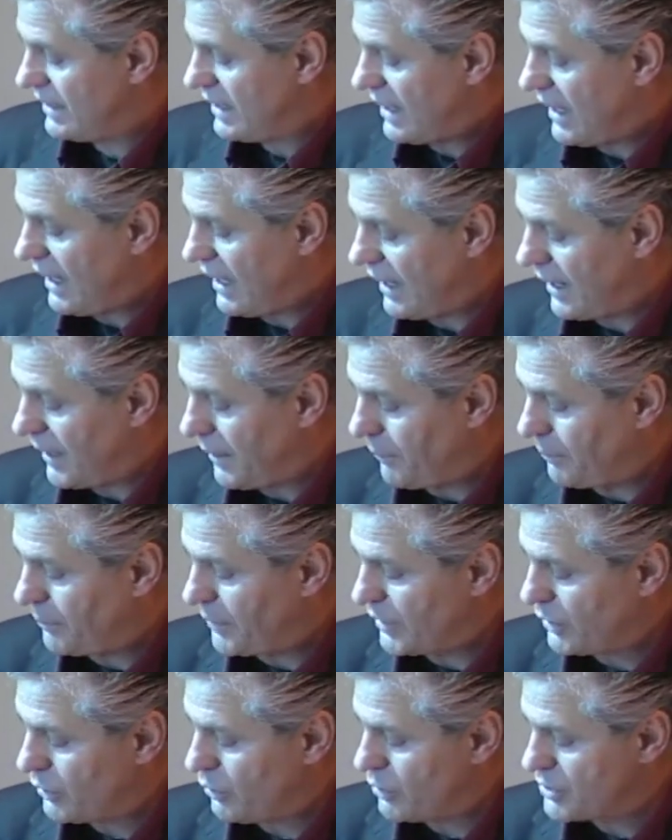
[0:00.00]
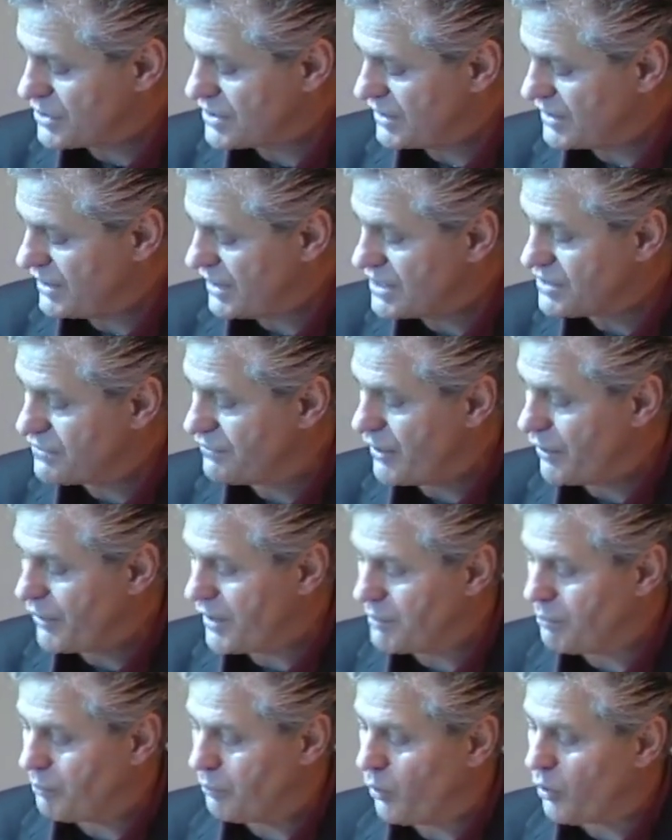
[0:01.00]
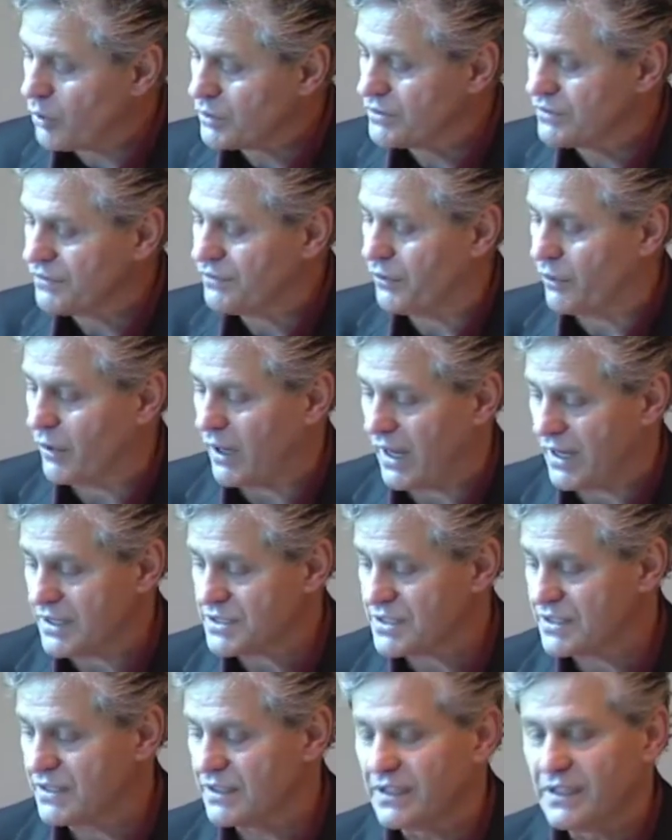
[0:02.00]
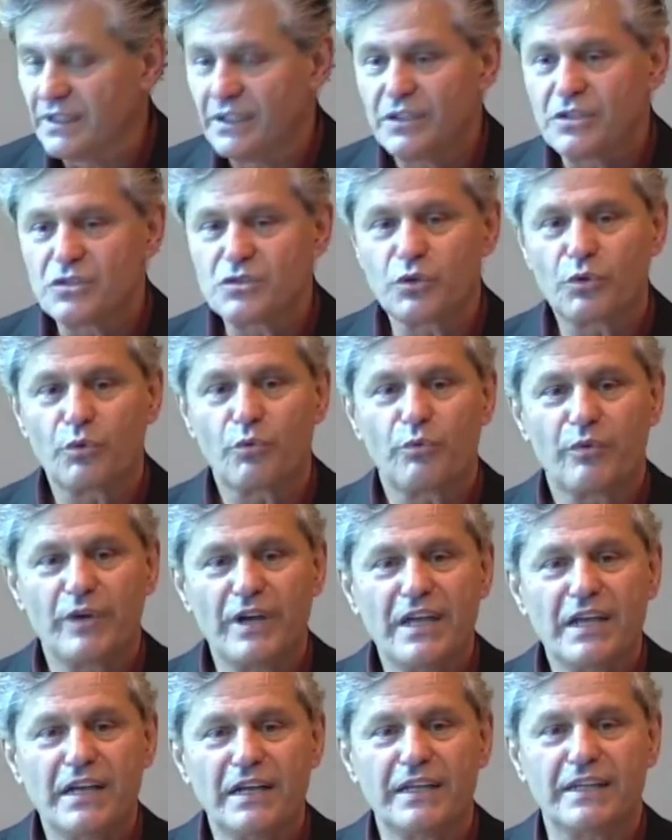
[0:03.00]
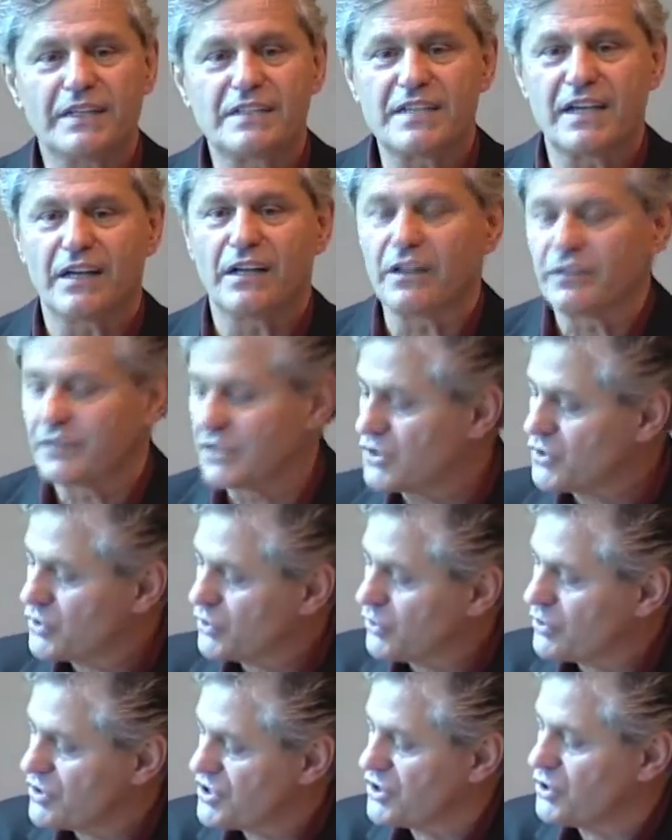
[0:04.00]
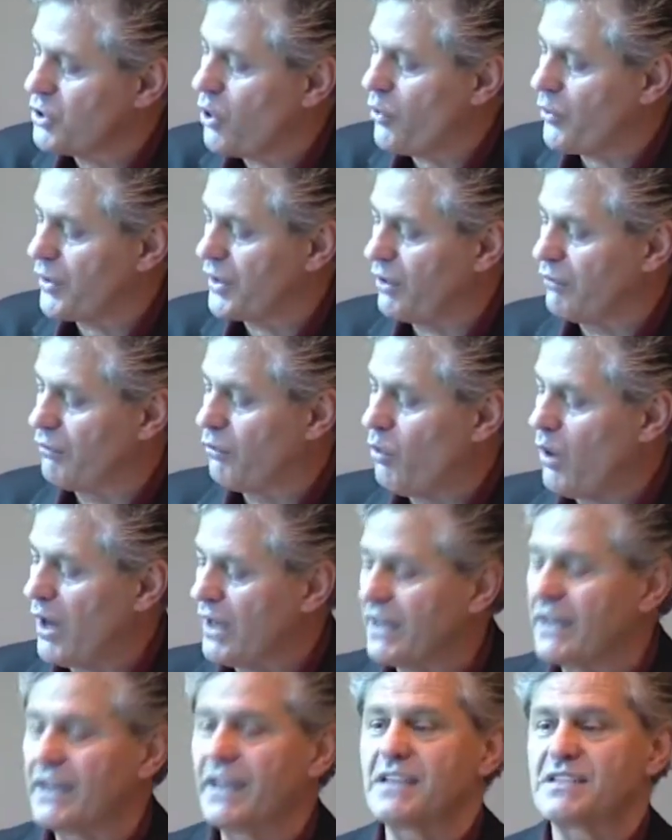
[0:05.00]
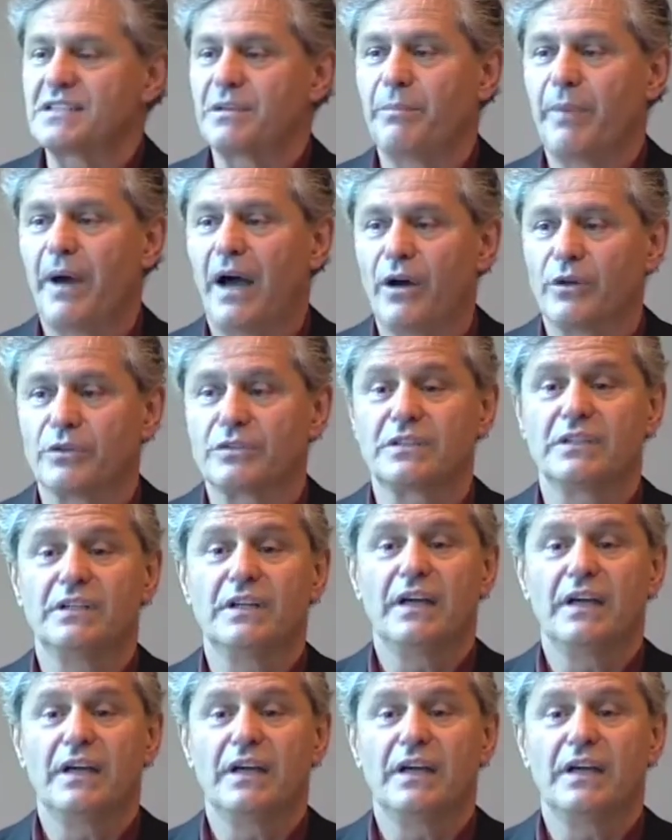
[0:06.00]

uh, because it is very important for us to really tell the true story of what it is about